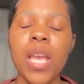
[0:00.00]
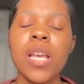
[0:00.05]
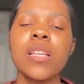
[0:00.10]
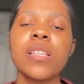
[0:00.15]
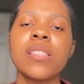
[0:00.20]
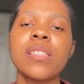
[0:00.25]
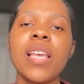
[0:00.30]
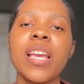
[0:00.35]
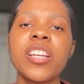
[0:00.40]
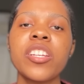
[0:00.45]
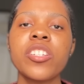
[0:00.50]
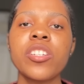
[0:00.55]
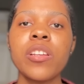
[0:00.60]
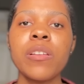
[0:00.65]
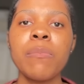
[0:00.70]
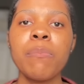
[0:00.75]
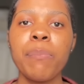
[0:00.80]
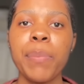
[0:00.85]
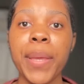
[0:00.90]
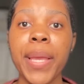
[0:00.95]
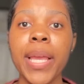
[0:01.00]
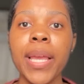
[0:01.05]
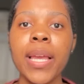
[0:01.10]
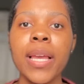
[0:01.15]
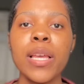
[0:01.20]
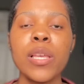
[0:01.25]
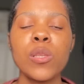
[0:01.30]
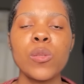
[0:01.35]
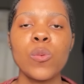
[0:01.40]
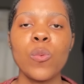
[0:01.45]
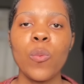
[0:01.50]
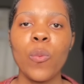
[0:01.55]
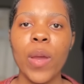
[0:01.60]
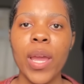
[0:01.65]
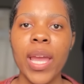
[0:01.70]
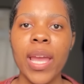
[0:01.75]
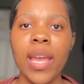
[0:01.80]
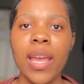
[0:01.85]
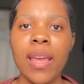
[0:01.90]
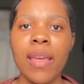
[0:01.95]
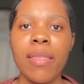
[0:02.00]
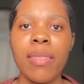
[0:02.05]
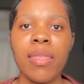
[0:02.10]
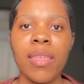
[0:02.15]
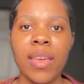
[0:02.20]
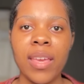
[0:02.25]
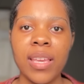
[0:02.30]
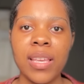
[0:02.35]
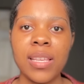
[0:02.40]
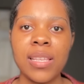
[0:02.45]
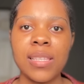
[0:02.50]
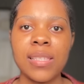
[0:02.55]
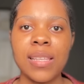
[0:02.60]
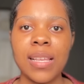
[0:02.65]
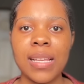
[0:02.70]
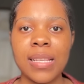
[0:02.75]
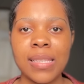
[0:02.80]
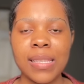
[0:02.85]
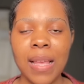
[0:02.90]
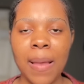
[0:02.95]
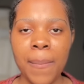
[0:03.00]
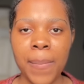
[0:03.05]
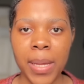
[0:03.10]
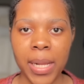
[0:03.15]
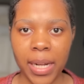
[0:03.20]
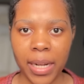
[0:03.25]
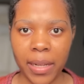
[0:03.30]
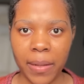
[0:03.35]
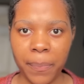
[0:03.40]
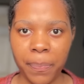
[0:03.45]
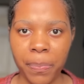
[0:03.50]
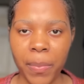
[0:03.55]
Section B is where there is a summary.